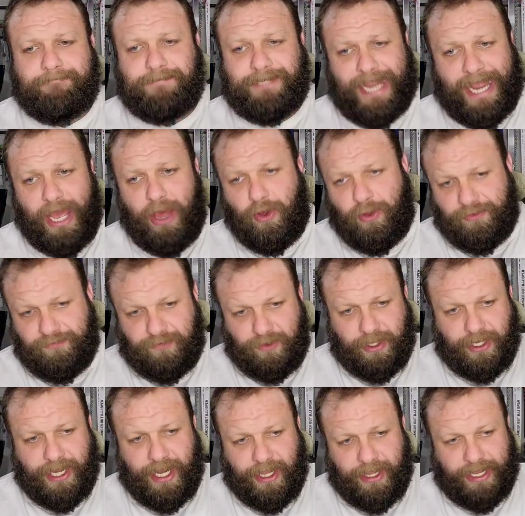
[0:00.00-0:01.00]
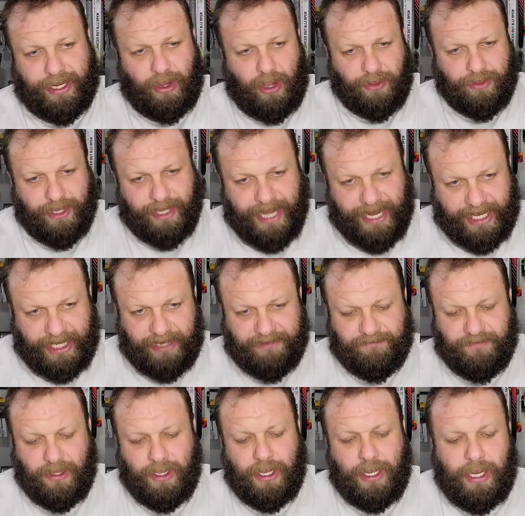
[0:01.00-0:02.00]
down for the on the
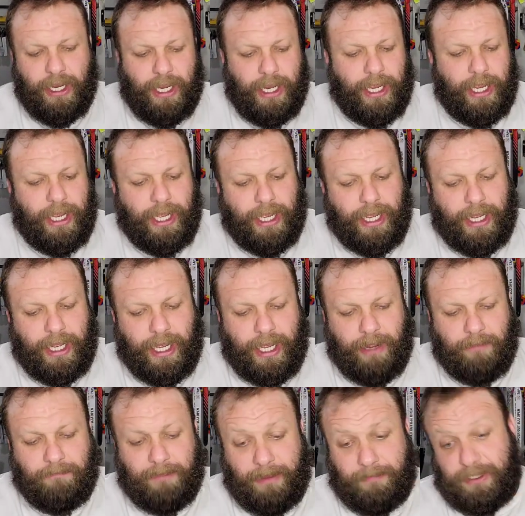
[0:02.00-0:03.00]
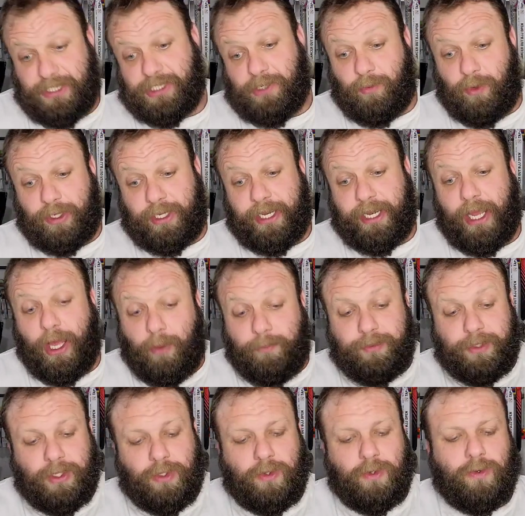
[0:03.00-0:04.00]
negative. Maybe someone can
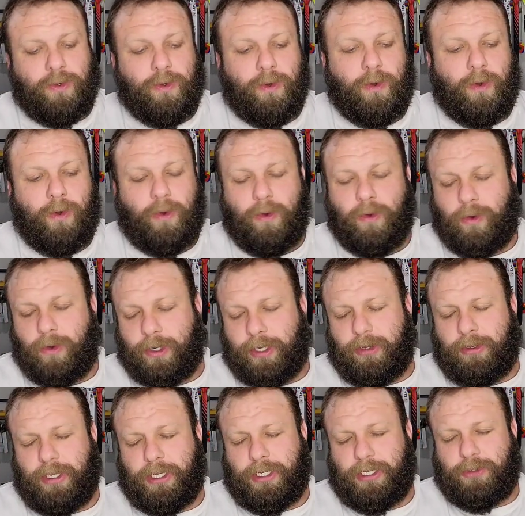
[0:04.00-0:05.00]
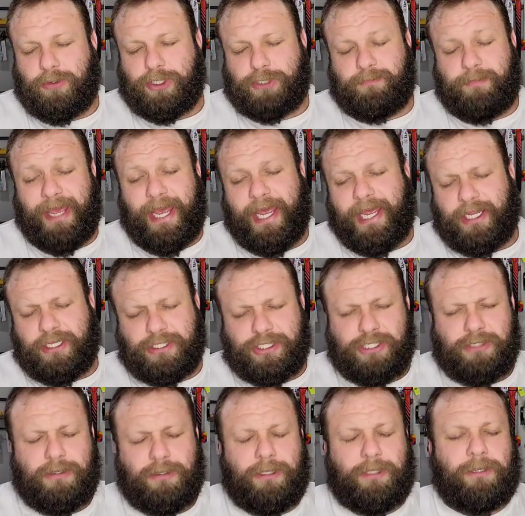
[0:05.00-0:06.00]
help you, or you can use
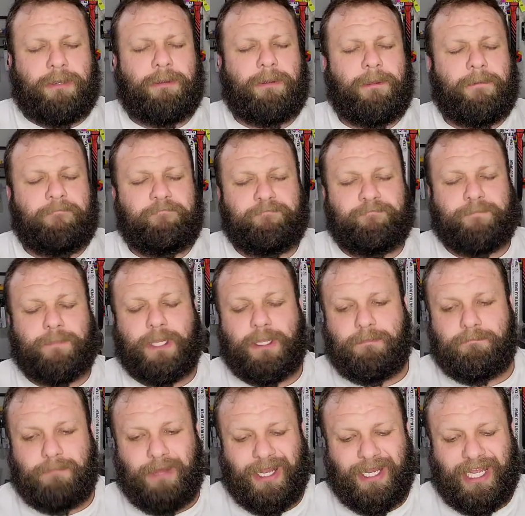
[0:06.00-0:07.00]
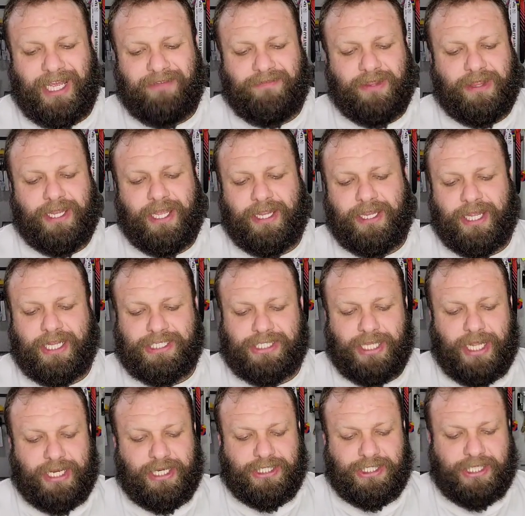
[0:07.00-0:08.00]
bands, but even then, that's
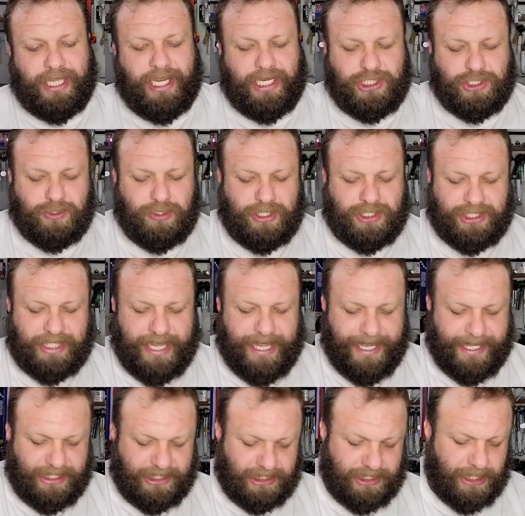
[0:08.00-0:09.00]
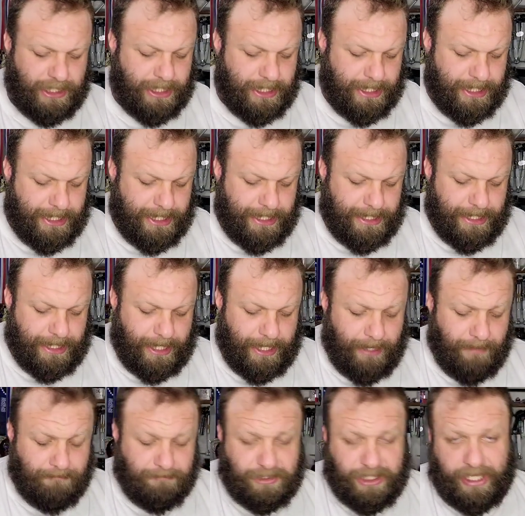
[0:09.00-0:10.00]
not as dangerous as
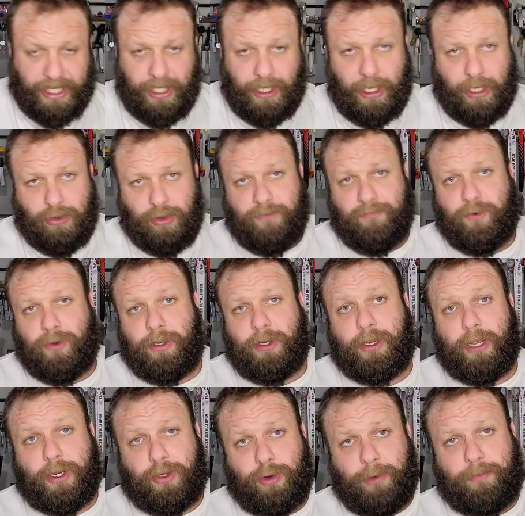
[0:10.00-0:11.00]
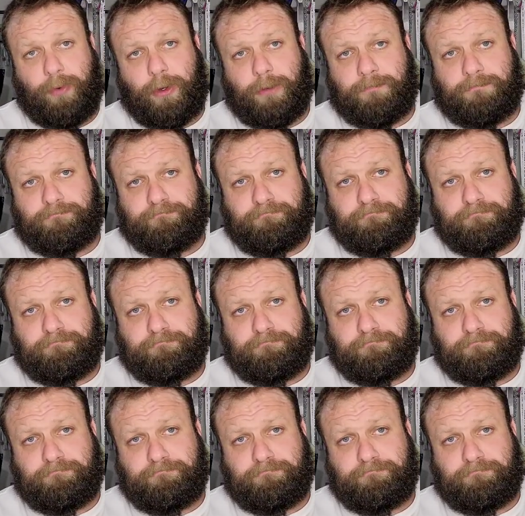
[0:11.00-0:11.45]
taking a gripper